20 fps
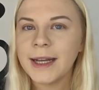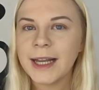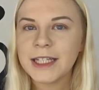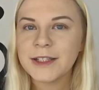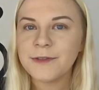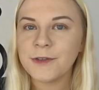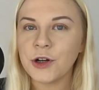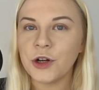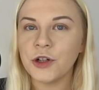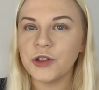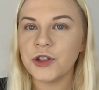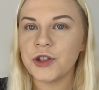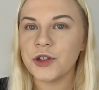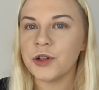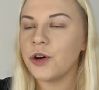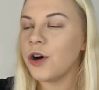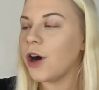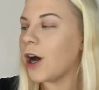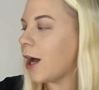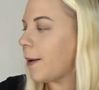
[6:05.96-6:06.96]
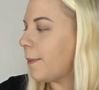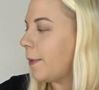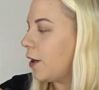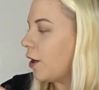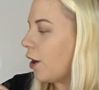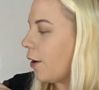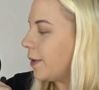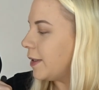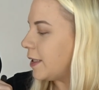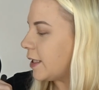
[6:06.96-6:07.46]
Next for contour, I'm
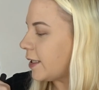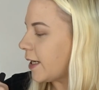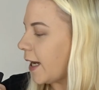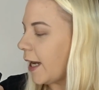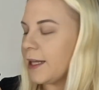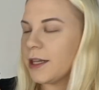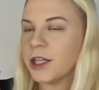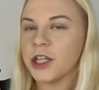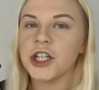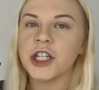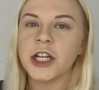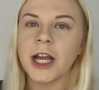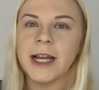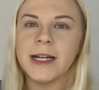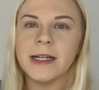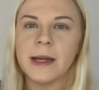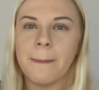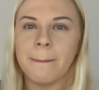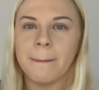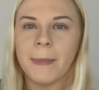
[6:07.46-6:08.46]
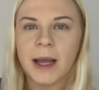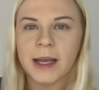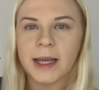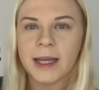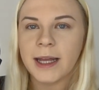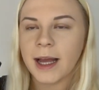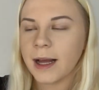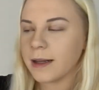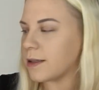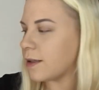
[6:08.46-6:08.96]
going to take this shade
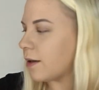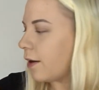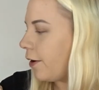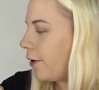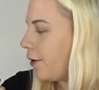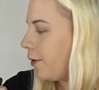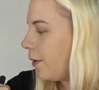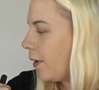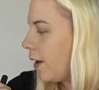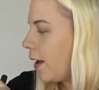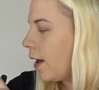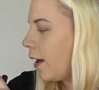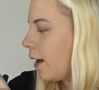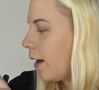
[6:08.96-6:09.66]
Macchiato.